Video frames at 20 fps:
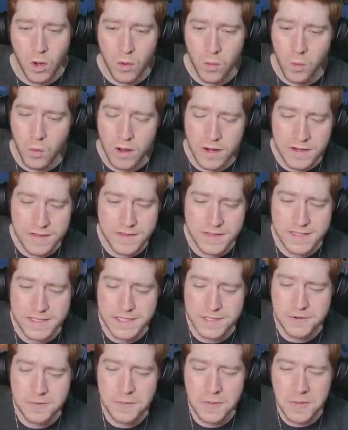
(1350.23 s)
What in the
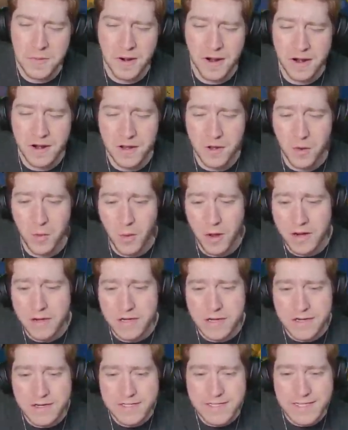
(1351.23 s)
Super Mario
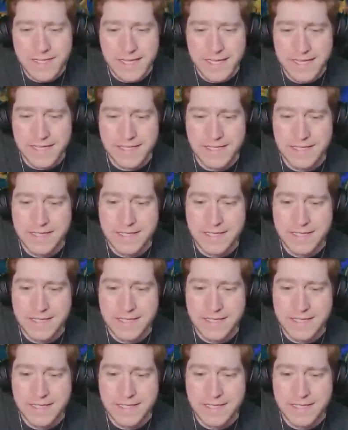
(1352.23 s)
Wonder is this?